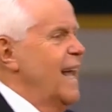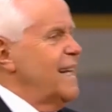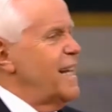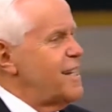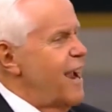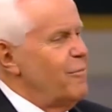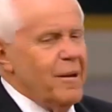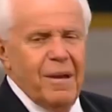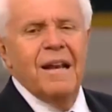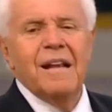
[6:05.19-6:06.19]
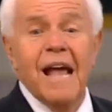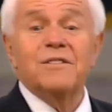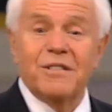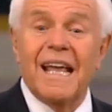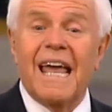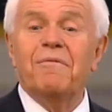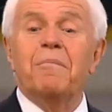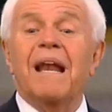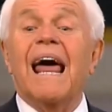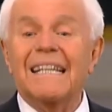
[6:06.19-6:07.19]
They type rated him. In essence, they gave
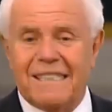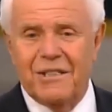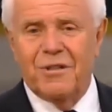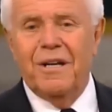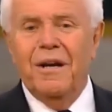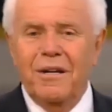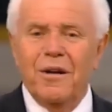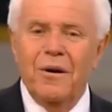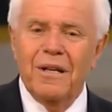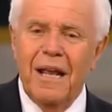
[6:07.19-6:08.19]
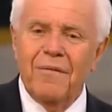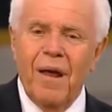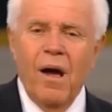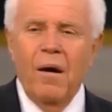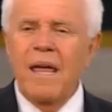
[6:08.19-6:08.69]
him a license. They can fly.